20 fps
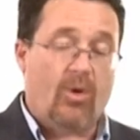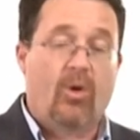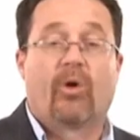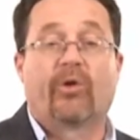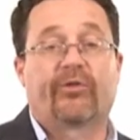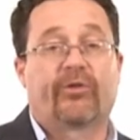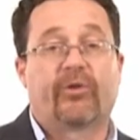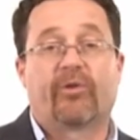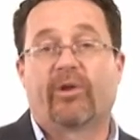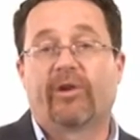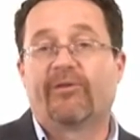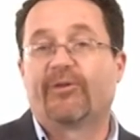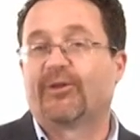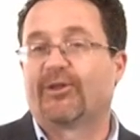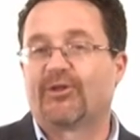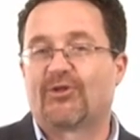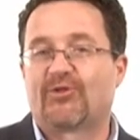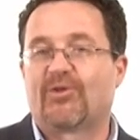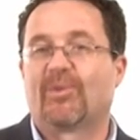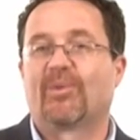Also great for
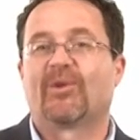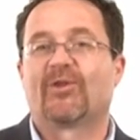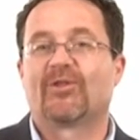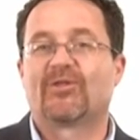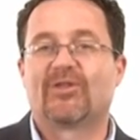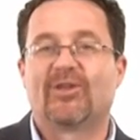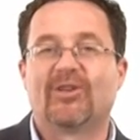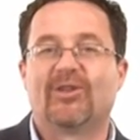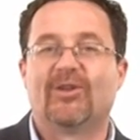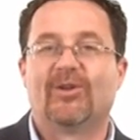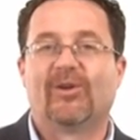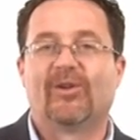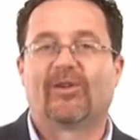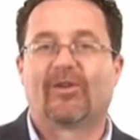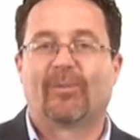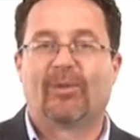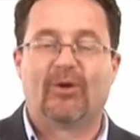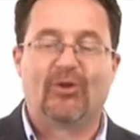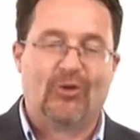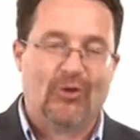distributors to
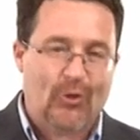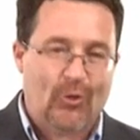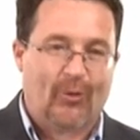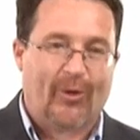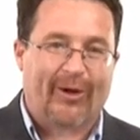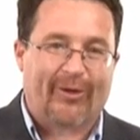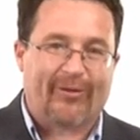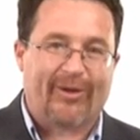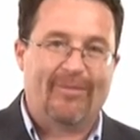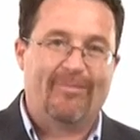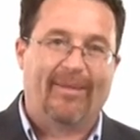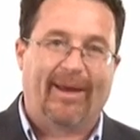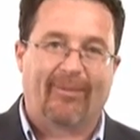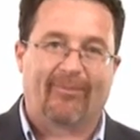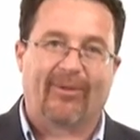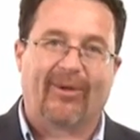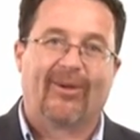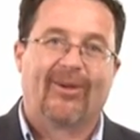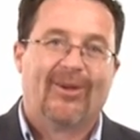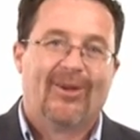use. I mean, you want to
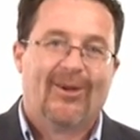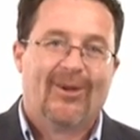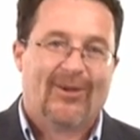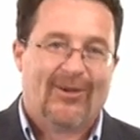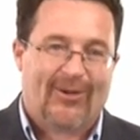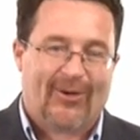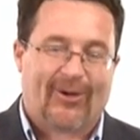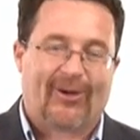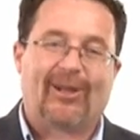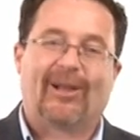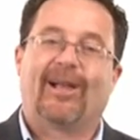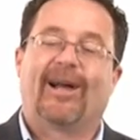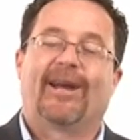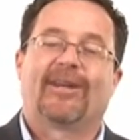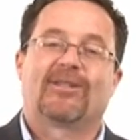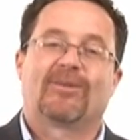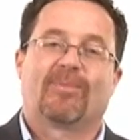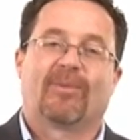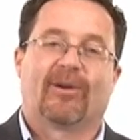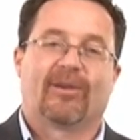remember your
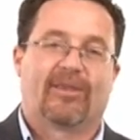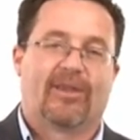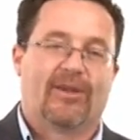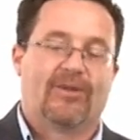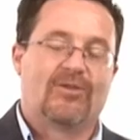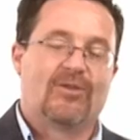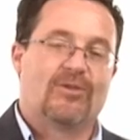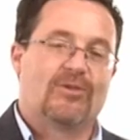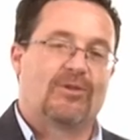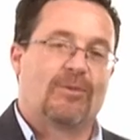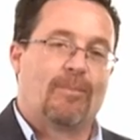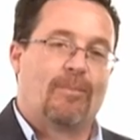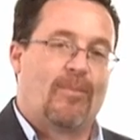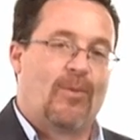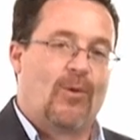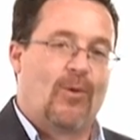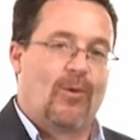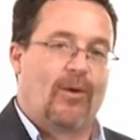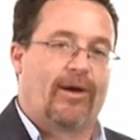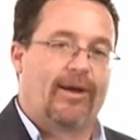clients' birthdays, those
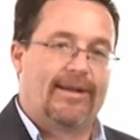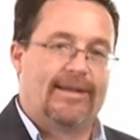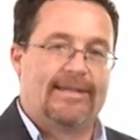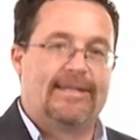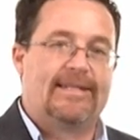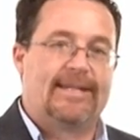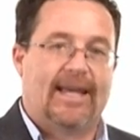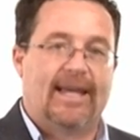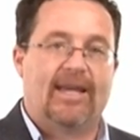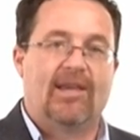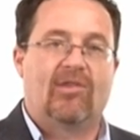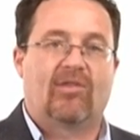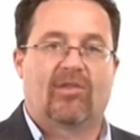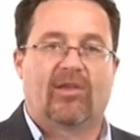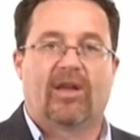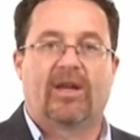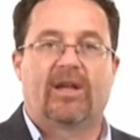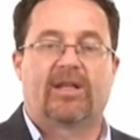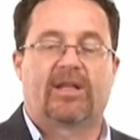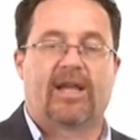important
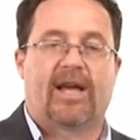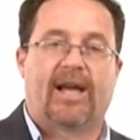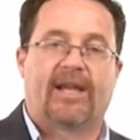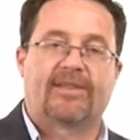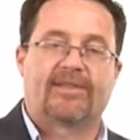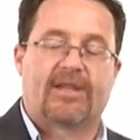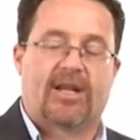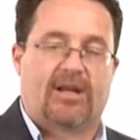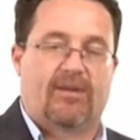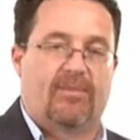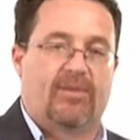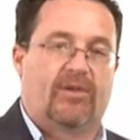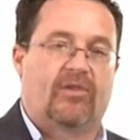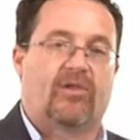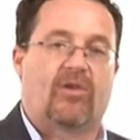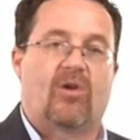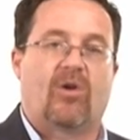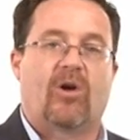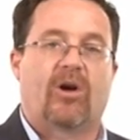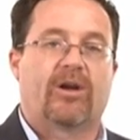days like that. Send them
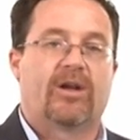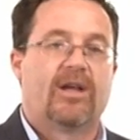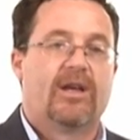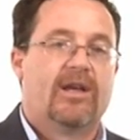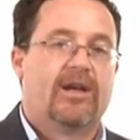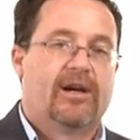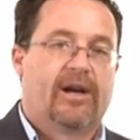this card.